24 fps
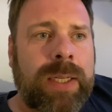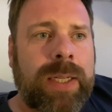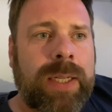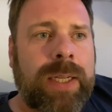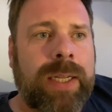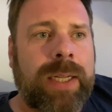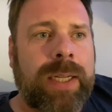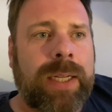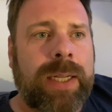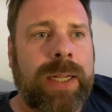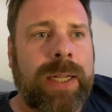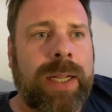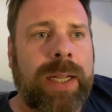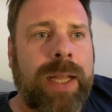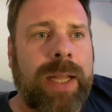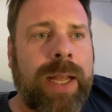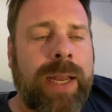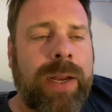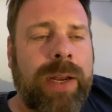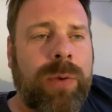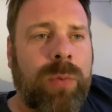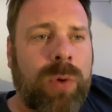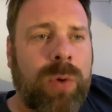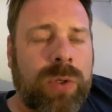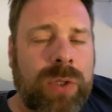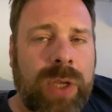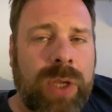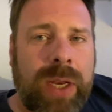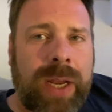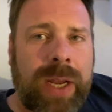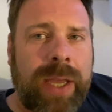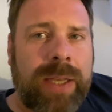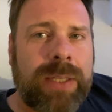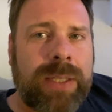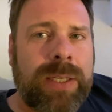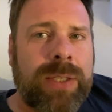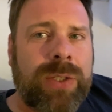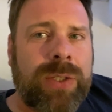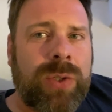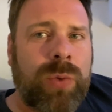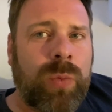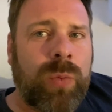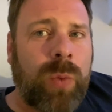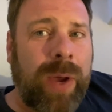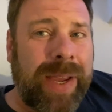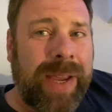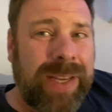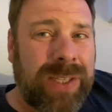and it was connected to
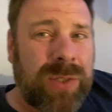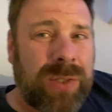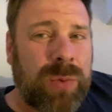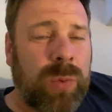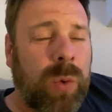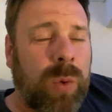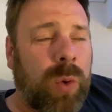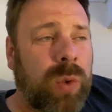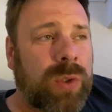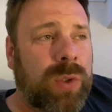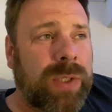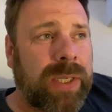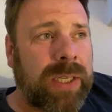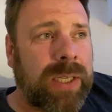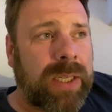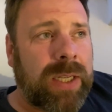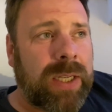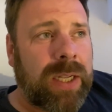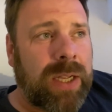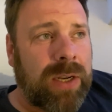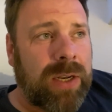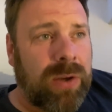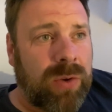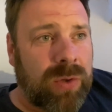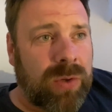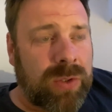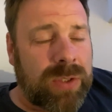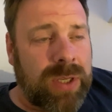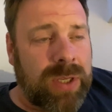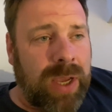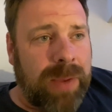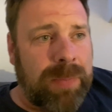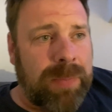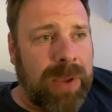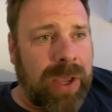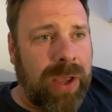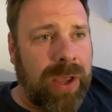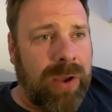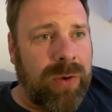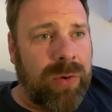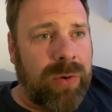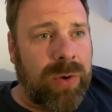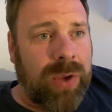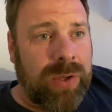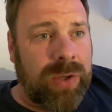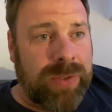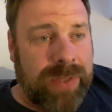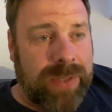wastewater a long time ago,
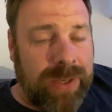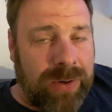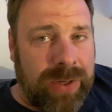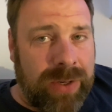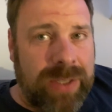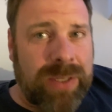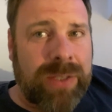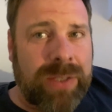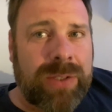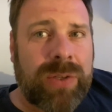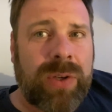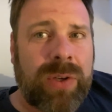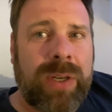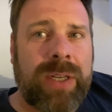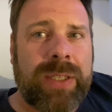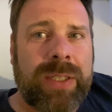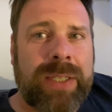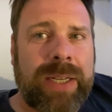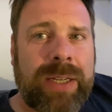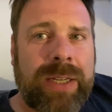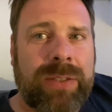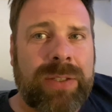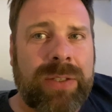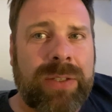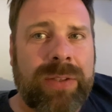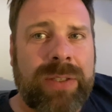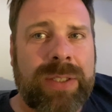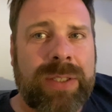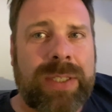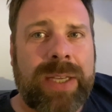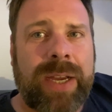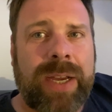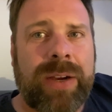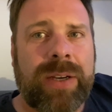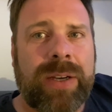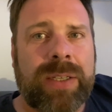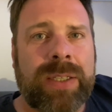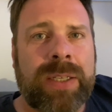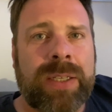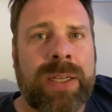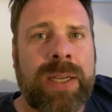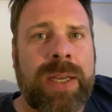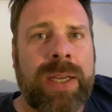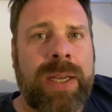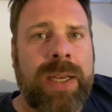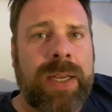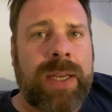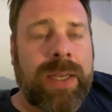because there is a toilet out on the terrace,
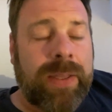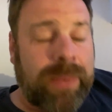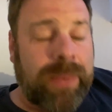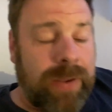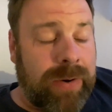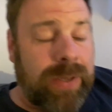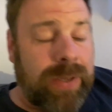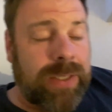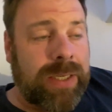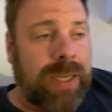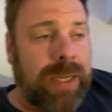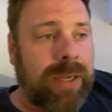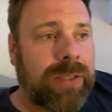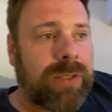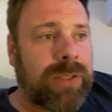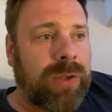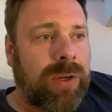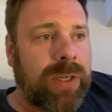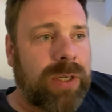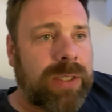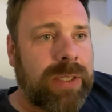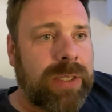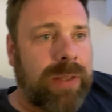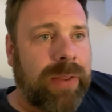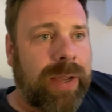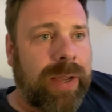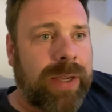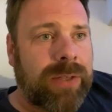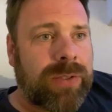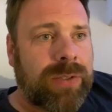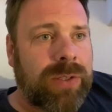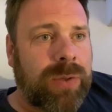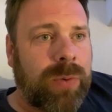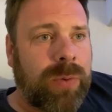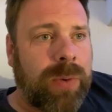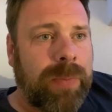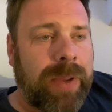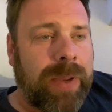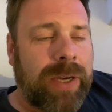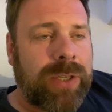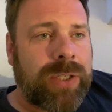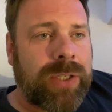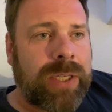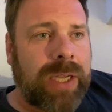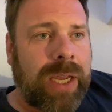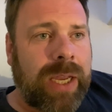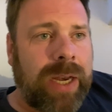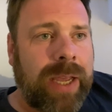and there is now a toilet in the house that we
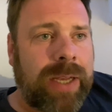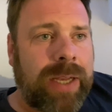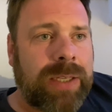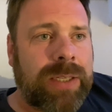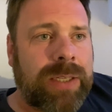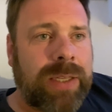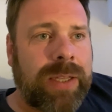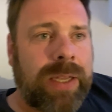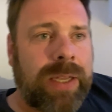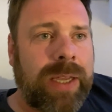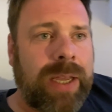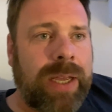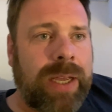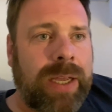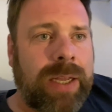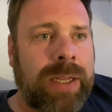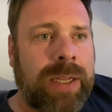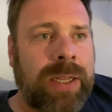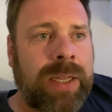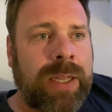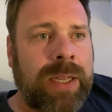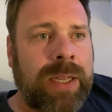managed to connect to the